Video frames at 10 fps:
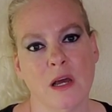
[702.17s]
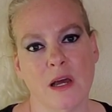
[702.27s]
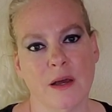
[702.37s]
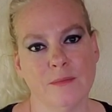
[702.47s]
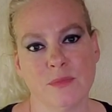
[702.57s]

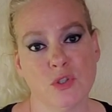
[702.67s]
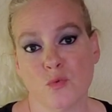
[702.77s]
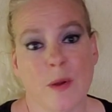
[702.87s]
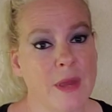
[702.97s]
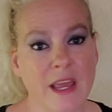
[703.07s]
um,
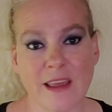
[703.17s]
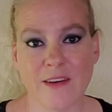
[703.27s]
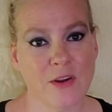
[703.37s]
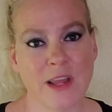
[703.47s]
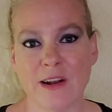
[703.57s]
swimming
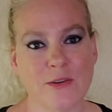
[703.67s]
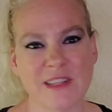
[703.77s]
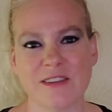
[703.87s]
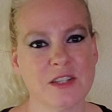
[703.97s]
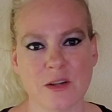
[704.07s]
or, you know,
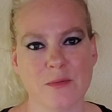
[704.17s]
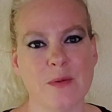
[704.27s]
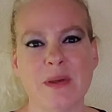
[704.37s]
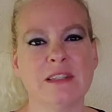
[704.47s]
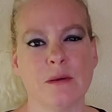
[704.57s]
there's, there
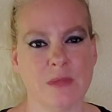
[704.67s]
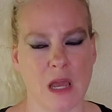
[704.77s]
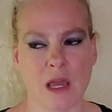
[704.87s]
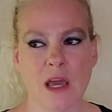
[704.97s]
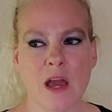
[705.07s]
might be
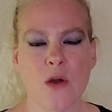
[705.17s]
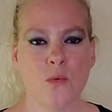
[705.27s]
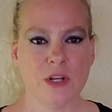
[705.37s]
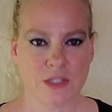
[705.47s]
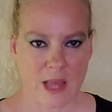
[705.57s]
something,
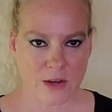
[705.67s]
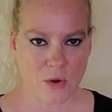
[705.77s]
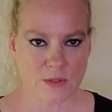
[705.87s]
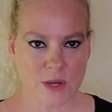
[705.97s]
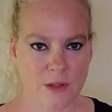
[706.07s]
which then
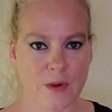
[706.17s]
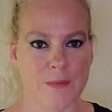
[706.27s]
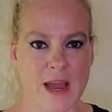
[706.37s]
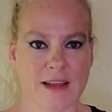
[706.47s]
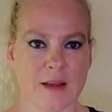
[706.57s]
goes all the way
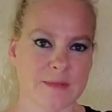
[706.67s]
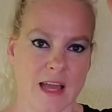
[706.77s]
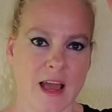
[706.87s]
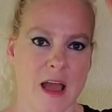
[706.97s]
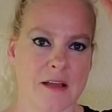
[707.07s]
back up to
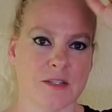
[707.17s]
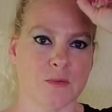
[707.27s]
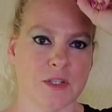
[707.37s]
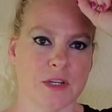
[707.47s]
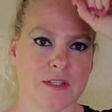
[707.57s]
S,
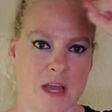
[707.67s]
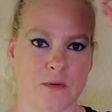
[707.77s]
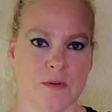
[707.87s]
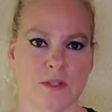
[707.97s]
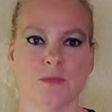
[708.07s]
which is I
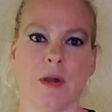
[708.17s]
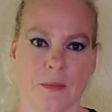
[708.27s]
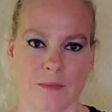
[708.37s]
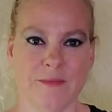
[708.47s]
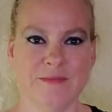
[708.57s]
will
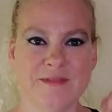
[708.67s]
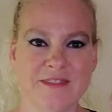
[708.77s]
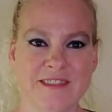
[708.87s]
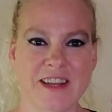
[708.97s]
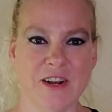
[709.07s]
swim,
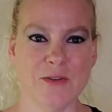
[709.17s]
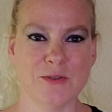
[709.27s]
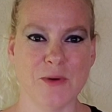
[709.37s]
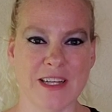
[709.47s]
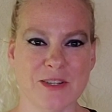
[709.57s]
you know,
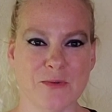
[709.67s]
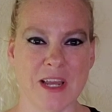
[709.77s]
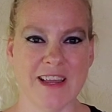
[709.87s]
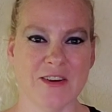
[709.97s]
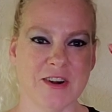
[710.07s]
twice a
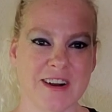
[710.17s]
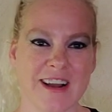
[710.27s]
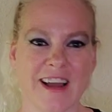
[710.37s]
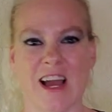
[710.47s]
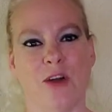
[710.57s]
week or
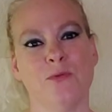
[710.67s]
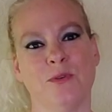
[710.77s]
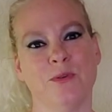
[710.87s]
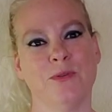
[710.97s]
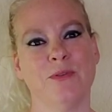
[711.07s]
I
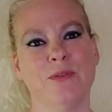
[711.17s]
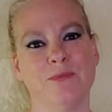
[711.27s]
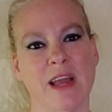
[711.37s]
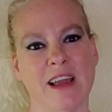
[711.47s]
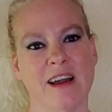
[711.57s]
will
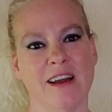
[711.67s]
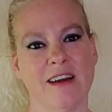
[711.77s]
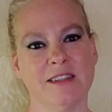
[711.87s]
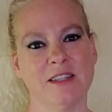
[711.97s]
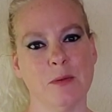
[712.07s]
make a,
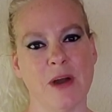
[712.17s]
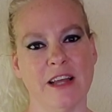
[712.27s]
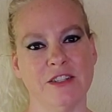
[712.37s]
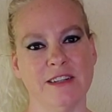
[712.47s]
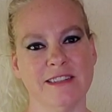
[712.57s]
a sleep
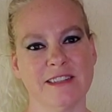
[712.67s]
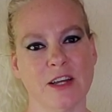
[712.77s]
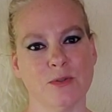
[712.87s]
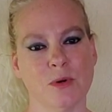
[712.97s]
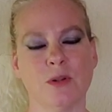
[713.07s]
hygiene
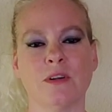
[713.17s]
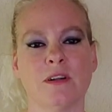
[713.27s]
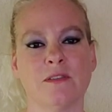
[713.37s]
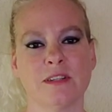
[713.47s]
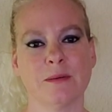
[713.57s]
schedule
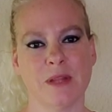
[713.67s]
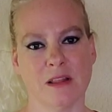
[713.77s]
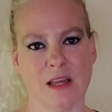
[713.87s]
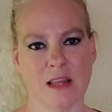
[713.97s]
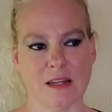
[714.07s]
or, or something
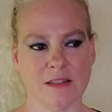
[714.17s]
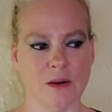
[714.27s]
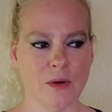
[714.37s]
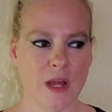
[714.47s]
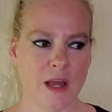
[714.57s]
like that.
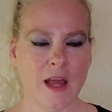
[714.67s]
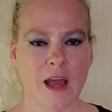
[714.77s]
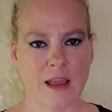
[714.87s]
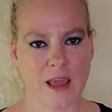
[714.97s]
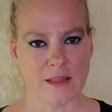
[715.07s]
So
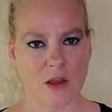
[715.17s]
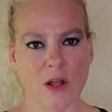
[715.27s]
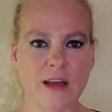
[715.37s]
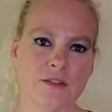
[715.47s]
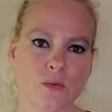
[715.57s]
again, they
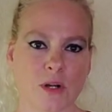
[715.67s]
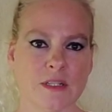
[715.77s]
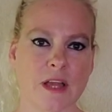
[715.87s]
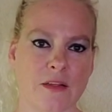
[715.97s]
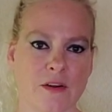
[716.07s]
all have to work
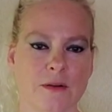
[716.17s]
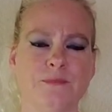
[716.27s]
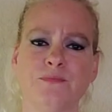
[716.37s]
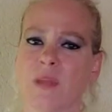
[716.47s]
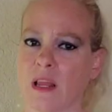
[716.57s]
together.
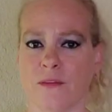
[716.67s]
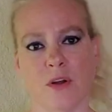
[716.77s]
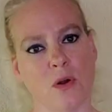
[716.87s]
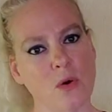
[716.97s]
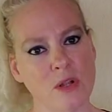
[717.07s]
And if
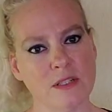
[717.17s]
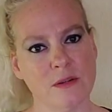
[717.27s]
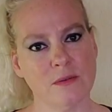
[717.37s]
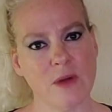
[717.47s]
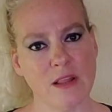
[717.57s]
your goal
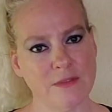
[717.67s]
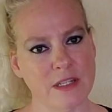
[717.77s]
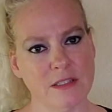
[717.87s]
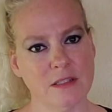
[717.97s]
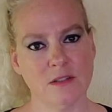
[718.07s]
isn't
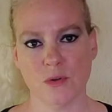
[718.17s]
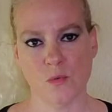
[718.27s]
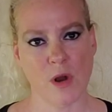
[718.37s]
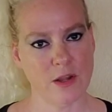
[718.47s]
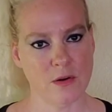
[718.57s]
relevant to
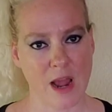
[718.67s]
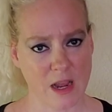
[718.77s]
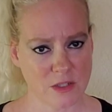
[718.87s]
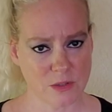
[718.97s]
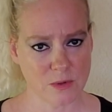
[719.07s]
what your
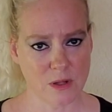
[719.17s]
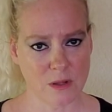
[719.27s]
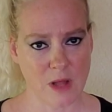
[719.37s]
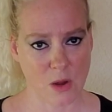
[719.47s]
actual